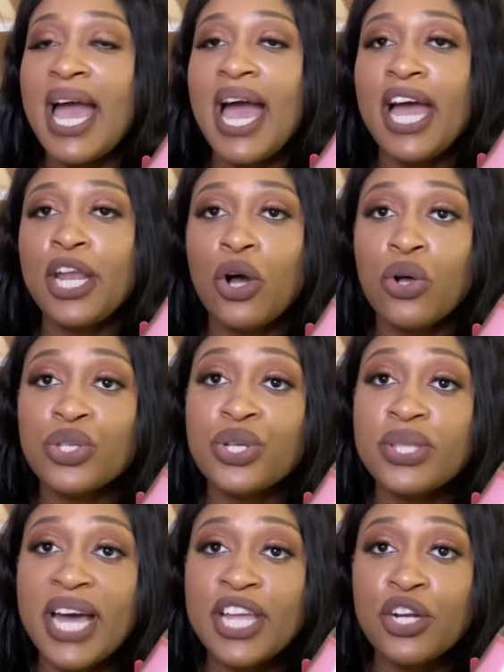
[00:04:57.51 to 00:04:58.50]
and also
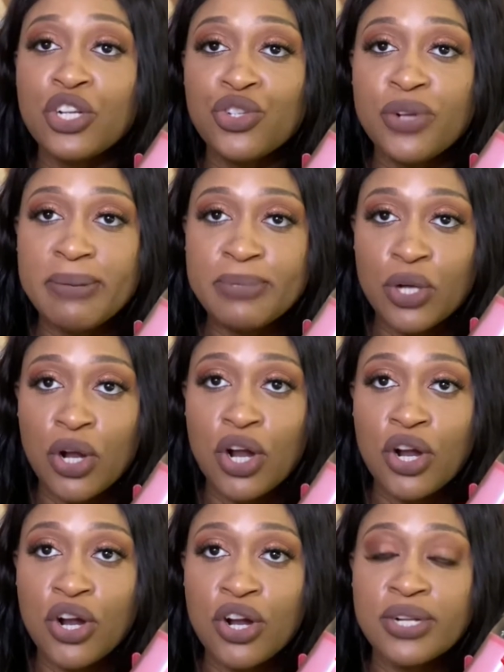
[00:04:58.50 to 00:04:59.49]
that your drapes or
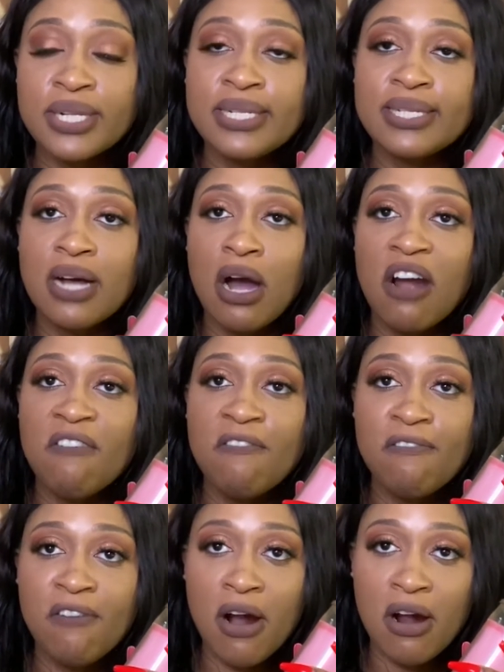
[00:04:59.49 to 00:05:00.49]
curtains are
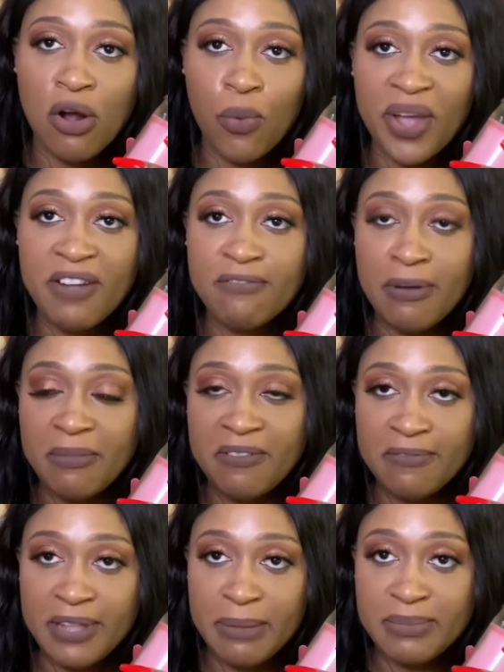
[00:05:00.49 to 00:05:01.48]
far away from the
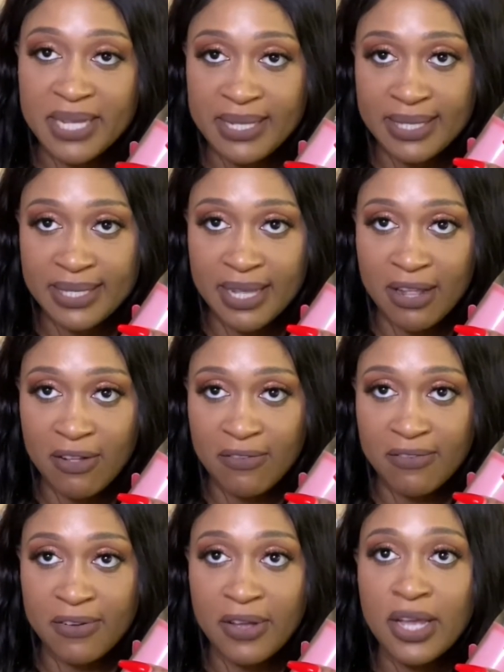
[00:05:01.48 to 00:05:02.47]
flames itself.
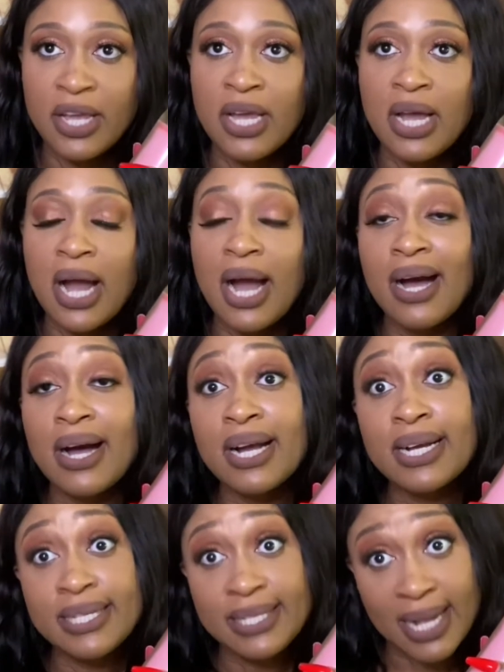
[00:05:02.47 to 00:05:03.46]

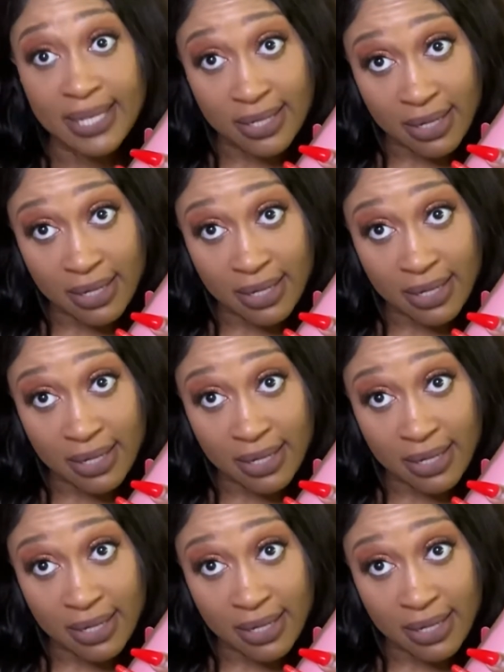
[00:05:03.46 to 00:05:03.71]
because that could